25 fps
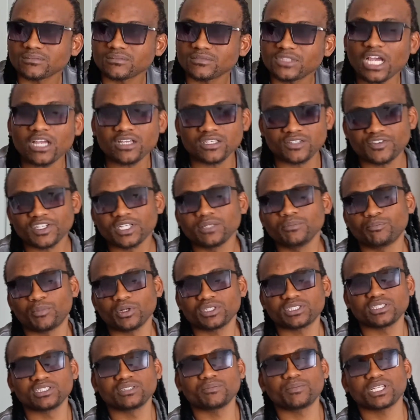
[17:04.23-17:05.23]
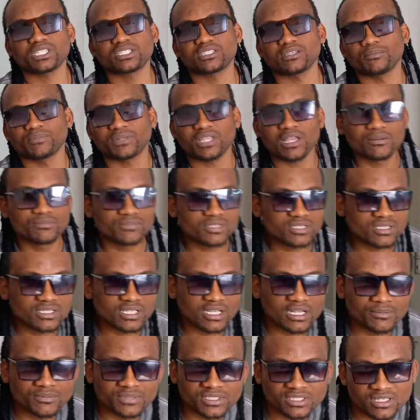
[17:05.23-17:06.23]
Yeah, it's very important. But sometimes the
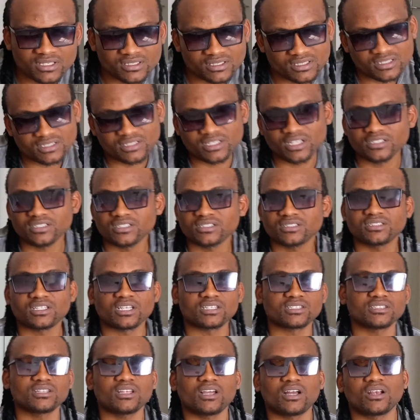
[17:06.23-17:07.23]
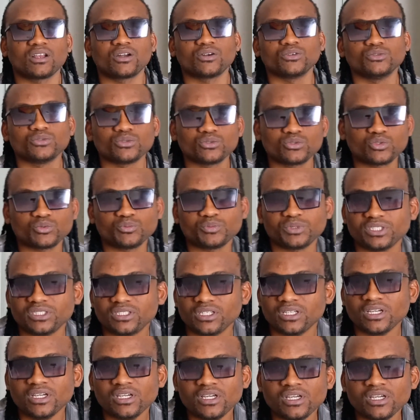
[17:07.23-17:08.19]
circumstances doesn't allow you to be